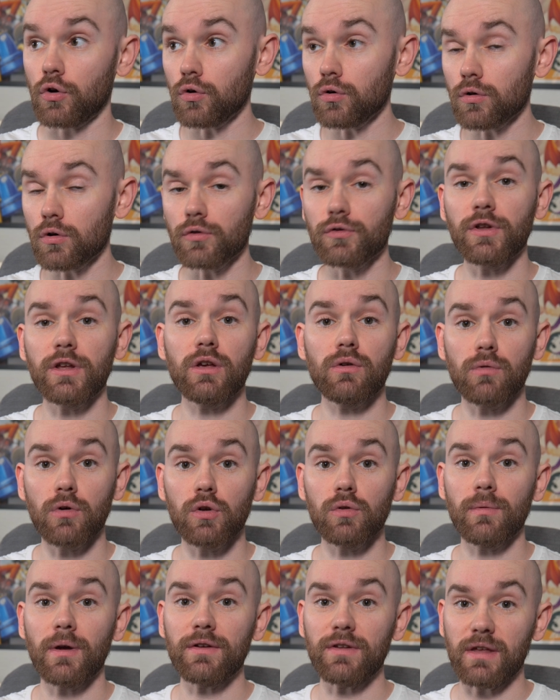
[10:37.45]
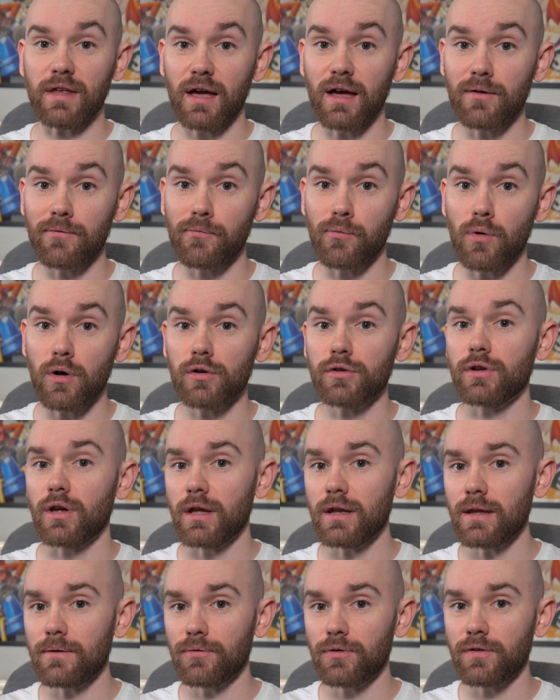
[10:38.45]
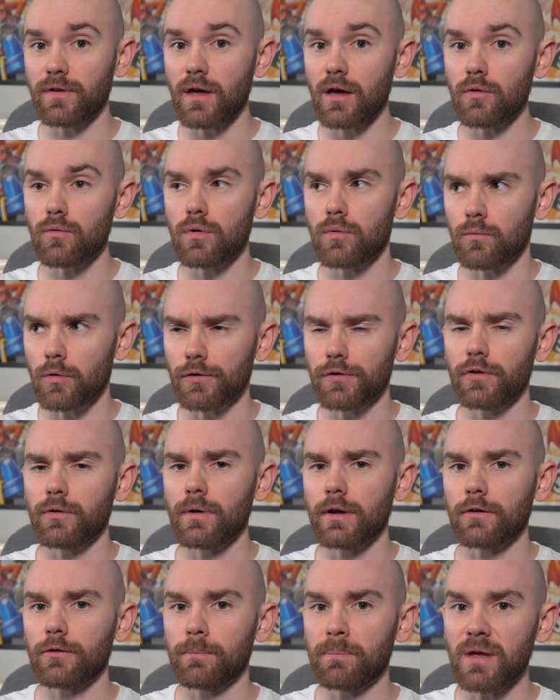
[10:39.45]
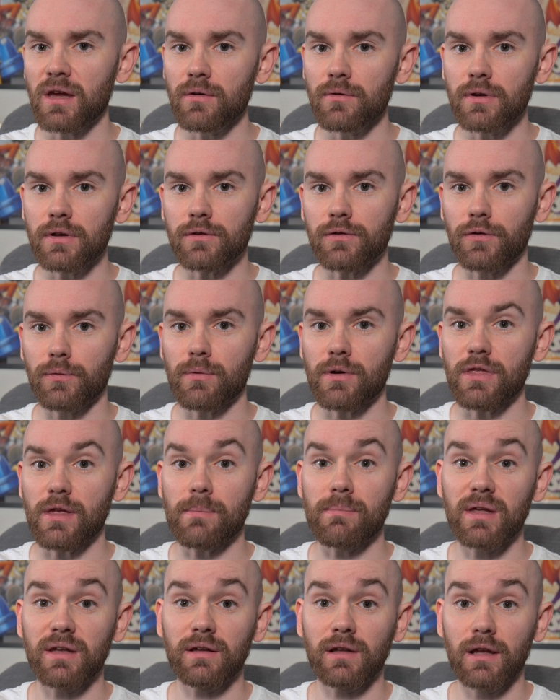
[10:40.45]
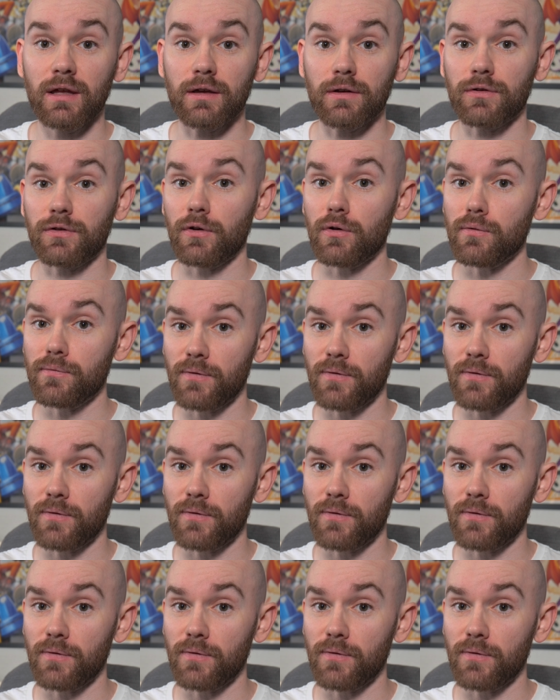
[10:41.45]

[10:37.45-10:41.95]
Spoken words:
or do you already have one, and if so, what's your experience with it been like so